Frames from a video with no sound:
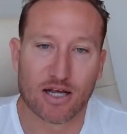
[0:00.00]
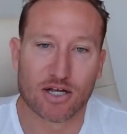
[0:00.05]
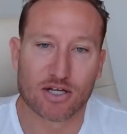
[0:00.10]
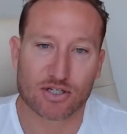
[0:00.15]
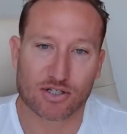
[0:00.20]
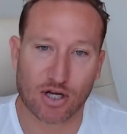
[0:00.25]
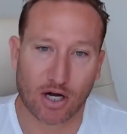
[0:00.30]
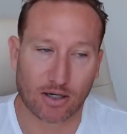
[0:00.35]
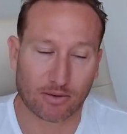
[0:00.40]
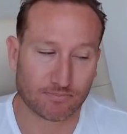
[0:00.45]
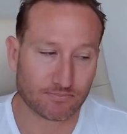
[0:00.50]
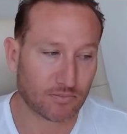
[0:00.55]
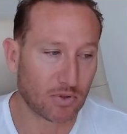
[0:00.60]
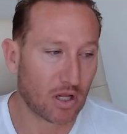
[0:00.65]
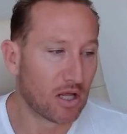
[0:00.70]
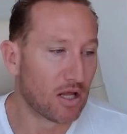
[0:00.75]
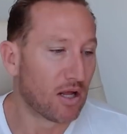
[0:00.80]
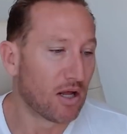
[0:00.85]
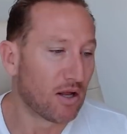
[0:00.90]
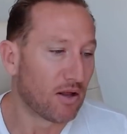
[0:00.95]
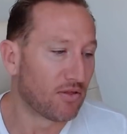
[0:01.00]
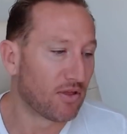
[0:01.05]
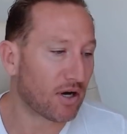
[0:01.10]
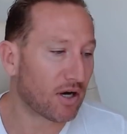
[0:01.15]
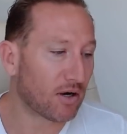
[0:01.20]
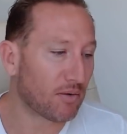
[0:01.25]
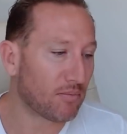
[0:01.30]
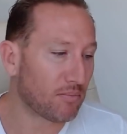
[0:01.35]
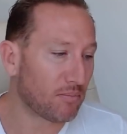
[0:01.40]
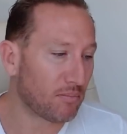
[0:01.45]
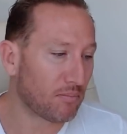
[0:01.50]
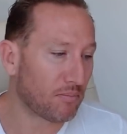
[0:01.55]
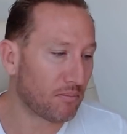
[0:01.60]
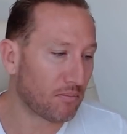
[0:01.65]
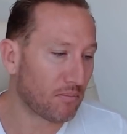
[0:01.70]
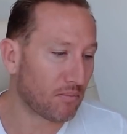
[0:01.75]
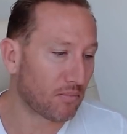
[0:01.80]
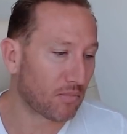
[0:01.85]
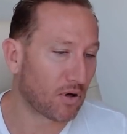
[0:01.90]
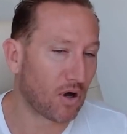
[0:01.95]
So they're
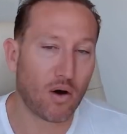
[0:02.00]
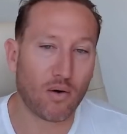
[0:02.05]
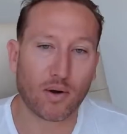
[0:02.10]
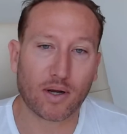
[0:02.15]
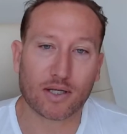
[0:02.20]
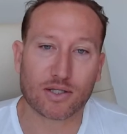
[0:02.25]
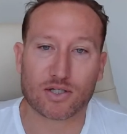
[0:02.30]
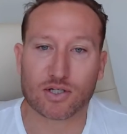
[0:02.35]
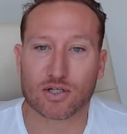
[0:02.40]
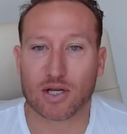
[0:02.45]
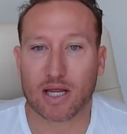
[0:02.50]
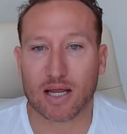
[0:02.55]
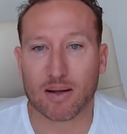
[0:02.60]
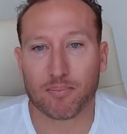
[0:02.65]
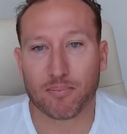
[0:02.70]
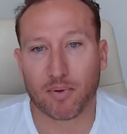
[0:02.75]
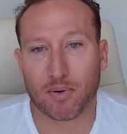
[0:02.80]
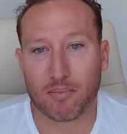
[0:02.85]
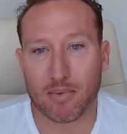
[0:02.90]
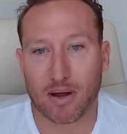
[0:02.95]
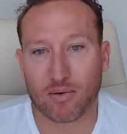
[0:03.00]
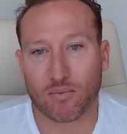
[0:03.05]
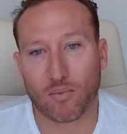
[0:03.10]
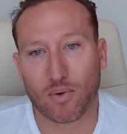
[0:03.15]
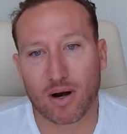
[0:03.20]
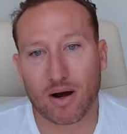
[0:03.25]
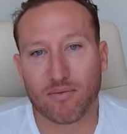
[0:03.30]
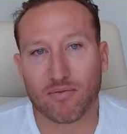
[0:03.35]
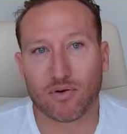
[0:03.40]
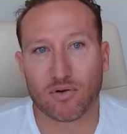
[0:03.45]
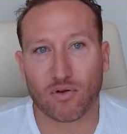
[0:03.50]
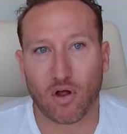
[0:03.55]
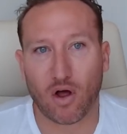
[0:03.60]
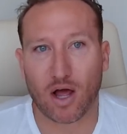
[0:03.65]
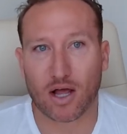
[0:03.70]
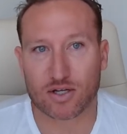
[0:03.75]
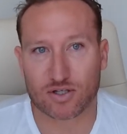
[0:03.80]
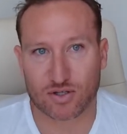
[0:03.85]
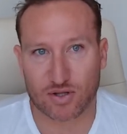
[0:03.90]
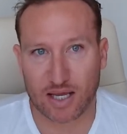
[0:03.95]
going to implement whatever
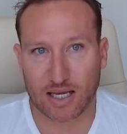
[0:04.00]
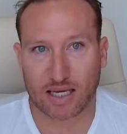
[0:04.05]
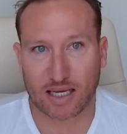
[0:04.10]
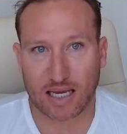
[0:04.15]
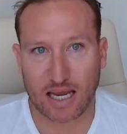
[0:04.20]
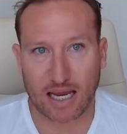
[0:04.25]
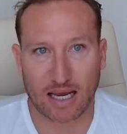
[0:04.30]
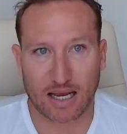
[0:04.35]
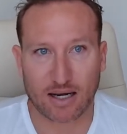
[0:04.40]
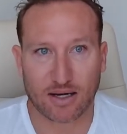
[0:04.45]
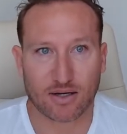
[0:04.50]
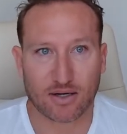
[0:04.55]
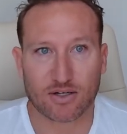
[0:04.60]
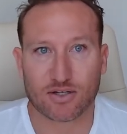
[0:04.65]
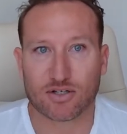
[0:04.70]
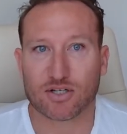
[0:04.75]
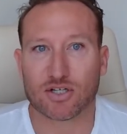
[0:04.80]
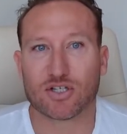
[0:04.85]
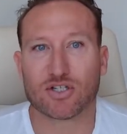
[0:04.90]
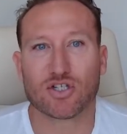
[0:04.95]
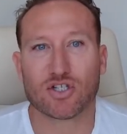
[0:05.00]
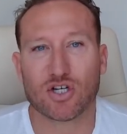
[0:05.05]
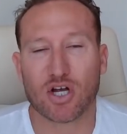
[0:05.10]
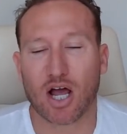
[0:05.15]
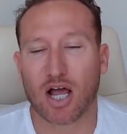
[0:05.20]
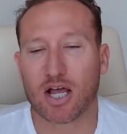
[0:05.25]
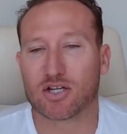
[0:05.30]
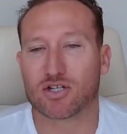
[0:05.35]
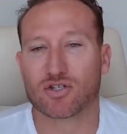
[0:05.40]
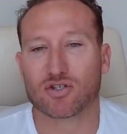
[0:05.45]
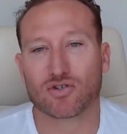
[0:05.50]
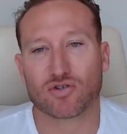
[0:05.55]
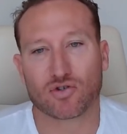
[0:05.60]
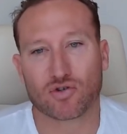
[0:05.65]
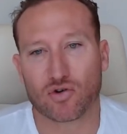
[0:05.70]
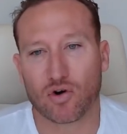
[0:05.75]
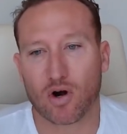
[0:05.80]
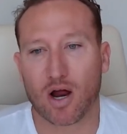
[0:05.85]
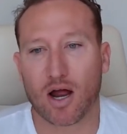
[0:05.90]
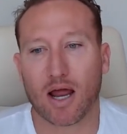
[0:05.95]
laws they can to just
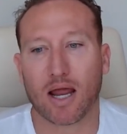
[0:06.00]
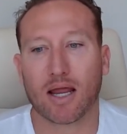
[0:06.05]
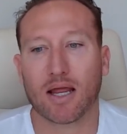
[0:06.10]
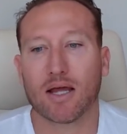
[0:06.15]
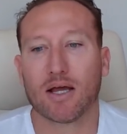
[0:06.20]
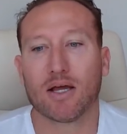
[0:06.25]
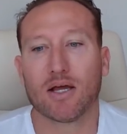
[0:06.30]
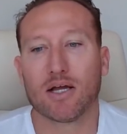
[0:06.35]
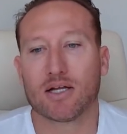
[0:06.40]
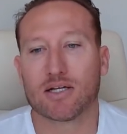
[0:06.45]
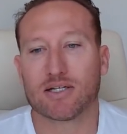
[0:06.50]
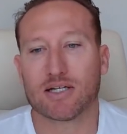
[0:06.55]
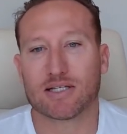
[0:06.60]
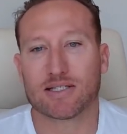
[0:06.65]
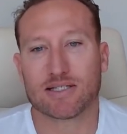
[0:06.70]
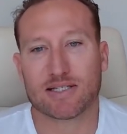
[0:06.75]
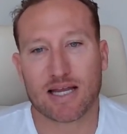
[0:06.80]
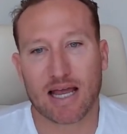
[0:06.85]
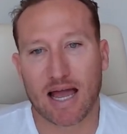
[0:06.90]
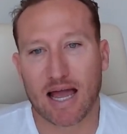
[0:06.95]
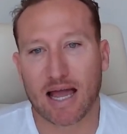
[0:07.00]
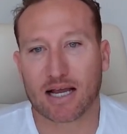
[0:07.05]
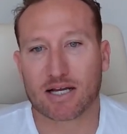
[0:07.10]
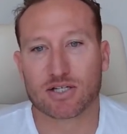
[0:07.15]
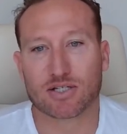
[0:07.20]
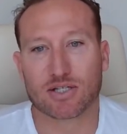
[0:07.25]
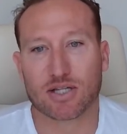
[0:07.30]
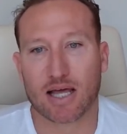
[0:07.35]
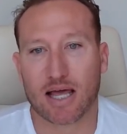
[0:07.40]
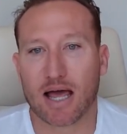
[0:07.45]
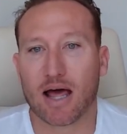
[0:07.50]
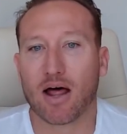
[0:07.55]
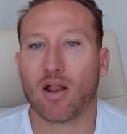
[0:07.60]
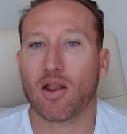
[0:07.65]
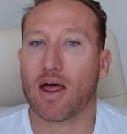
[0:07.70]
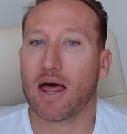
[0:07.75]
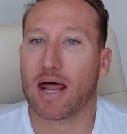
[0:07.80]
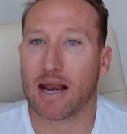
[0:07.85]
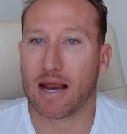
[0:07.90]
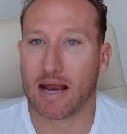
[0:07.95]
try to tax the hell
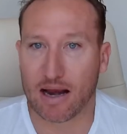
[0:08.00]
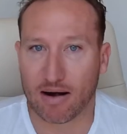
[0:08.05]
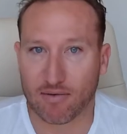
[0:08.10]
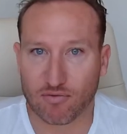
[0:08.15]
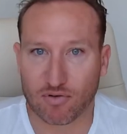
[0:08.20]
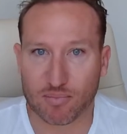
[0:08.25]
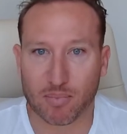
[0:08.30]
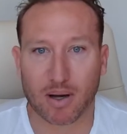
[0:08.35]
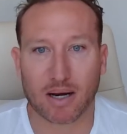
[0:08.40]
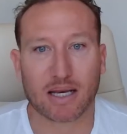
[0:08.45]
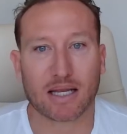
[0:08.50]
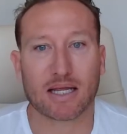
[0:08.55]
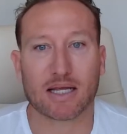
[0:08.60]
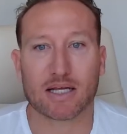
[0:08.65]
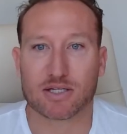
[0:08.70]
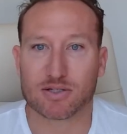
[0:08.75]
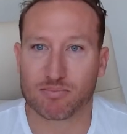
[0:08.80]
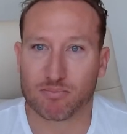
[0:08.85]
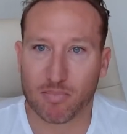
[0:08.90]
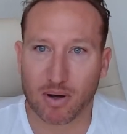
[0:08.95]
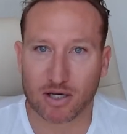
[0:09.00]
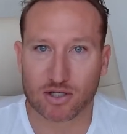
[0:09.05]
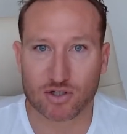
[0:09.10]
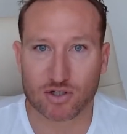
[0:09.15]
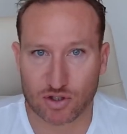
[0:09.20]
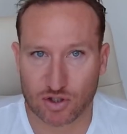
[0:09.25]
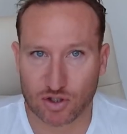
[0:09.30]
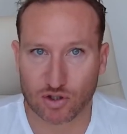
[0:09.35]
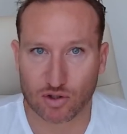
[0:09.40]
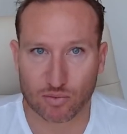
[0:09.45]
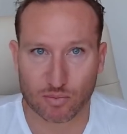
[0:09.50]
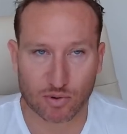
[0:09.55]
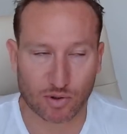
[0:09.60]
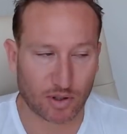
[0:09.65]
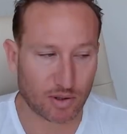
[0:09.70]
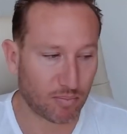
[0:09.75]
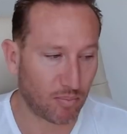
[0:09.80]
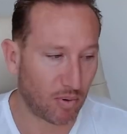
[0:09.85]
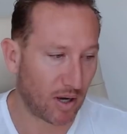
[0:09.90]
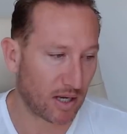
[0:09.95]
out of everybody as much as
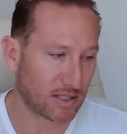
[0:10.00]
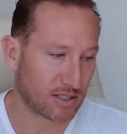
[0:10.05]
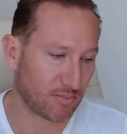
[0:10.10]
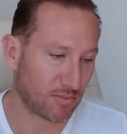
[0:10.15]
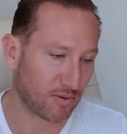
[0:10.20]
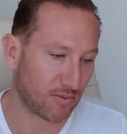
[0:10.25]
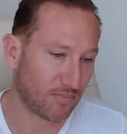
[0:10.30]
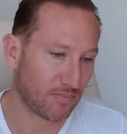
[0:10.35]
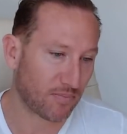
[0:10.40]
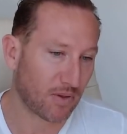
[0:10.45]
humanly possible.